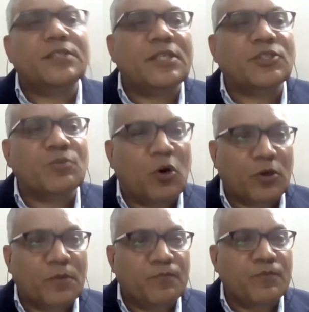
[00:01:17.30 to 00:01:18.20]
are small,
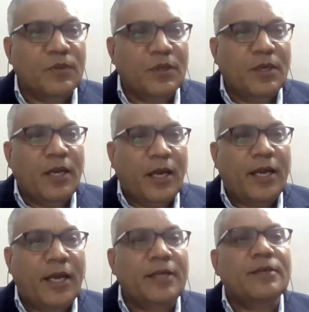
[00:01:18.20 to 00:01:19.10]

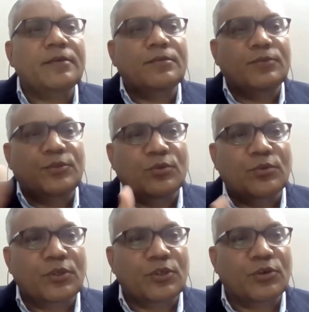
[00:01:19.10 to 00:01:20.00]
and
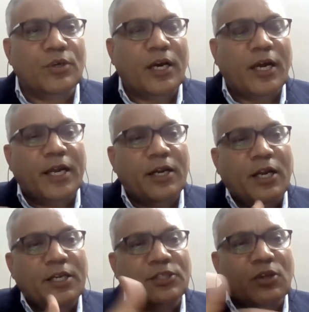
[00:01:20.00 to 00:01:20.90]
and
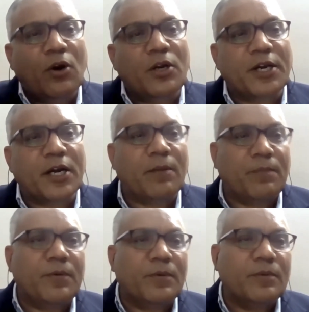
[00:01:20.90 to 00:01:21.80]
it's all dug
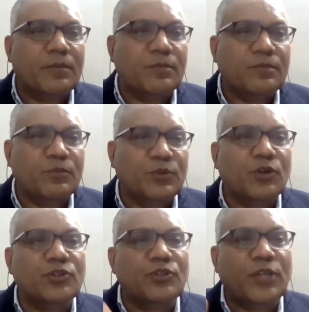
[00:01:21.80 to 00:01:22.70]
up,
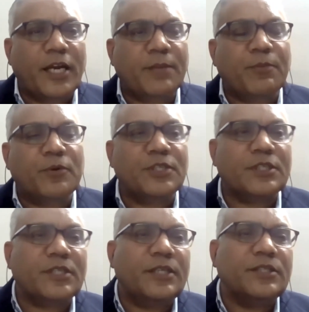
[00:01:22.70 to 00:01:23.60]
because at a project
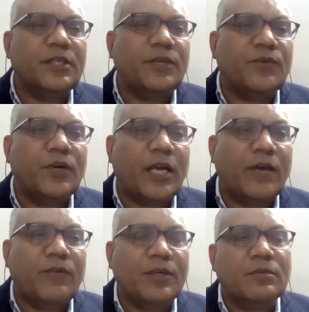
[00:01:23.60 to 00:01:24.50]
site, say if you
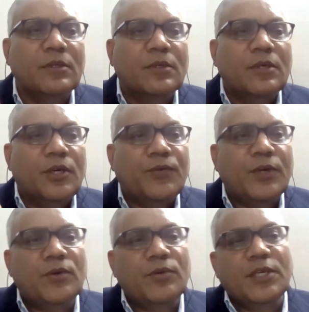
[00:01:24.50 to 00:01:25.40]

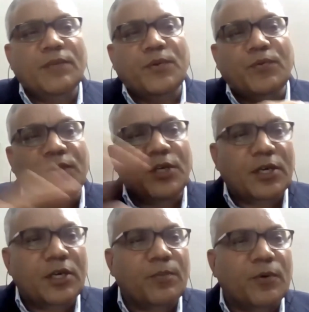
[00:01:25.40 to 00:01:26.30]
are doing a
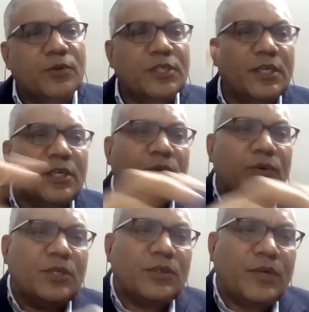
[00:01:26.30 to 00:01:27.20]
50-acre project and
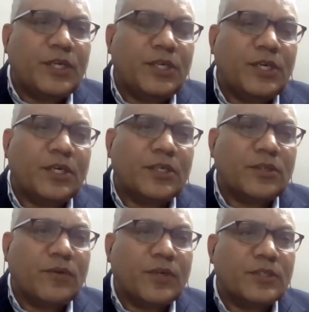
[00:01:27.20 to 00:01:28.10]
doing 20 acres
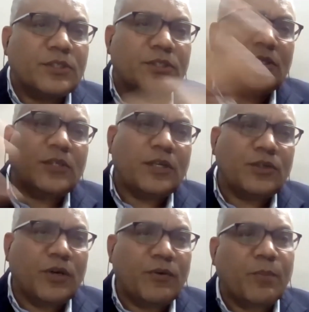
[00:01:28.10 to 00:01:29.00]
of construction and
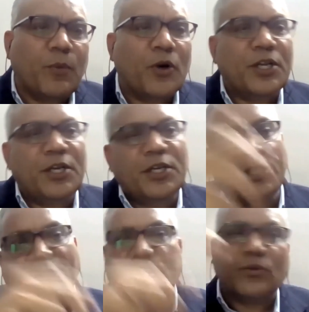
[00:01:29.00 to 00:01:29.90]
you have a pond in it,
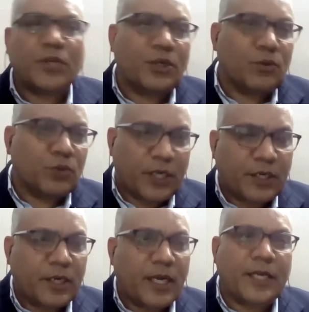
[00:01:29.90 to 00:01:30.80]
yes, you can do that.
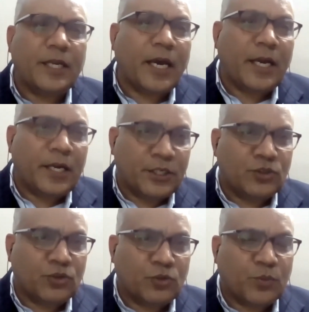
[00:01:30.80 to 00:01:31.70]
Like in IIT
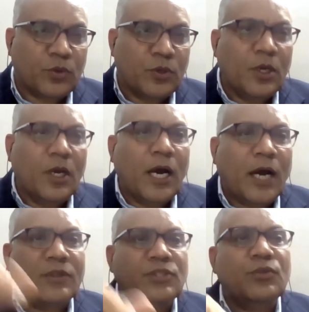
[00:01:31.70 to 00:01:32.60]
Jodhpur, I
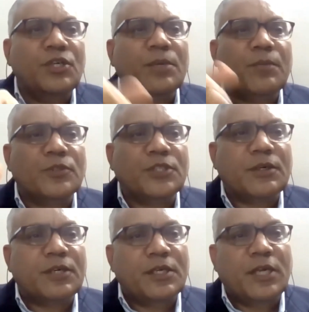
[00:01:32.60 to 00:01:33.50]
was doing a
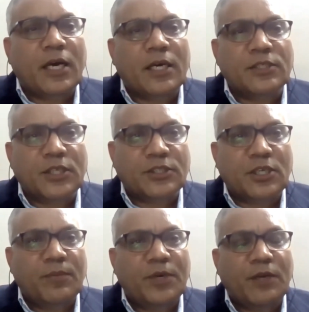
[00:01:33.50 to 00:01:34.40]
project in
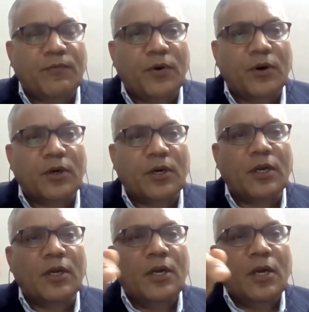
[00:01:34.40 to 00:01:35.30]
Jaisalmer
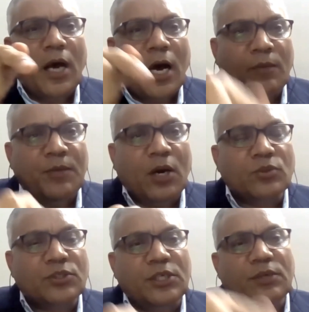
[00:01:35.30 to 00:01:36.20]
for army
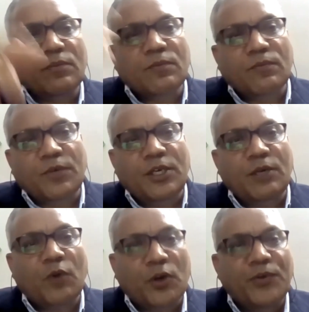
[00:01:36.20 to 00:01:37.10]
housing.
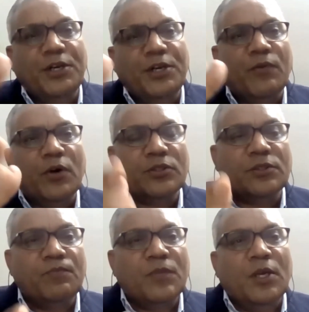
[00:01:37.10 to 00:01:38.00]
What we did was,
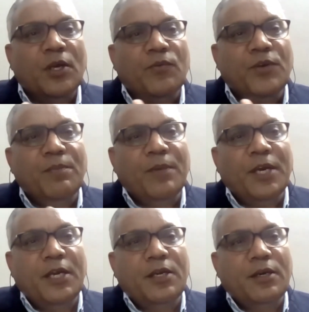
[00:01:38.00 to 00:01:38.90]
we
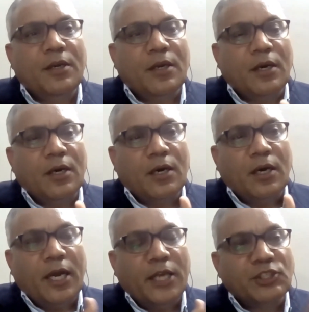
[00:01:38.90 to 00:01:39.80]
made
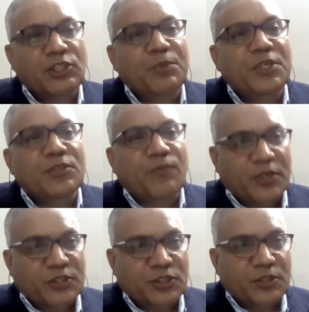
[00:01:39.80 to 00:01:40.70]
STPs
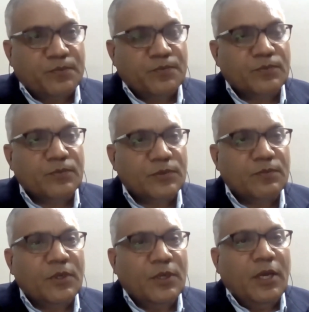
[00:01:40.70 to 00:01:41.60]
first,
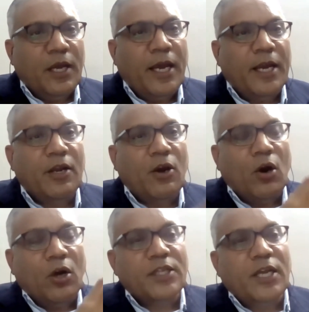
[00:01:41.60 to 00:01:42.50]
and
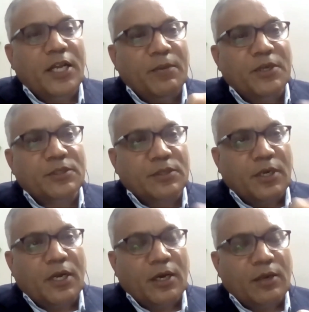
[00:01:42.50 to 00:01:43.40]
all the labors,
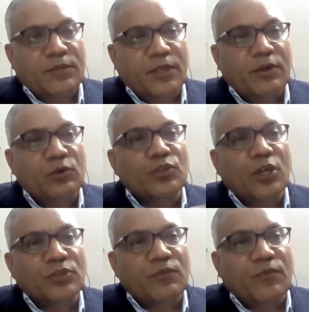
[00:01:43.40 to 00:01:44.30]
there were
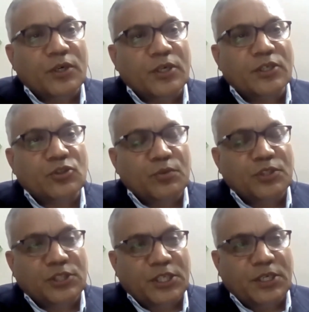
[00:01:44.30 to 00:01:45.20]
2,000 workers to be
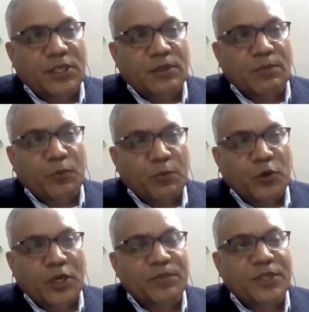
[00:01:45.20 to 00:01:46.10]

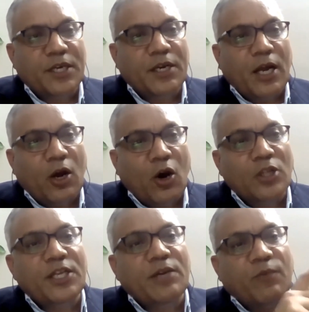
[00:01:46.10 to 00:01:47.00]
put up there. All
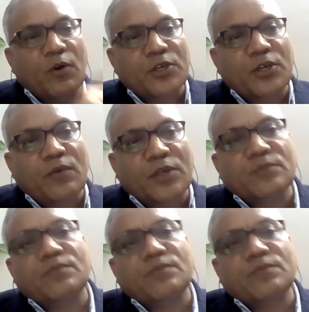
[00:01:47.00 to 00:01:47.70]
their water was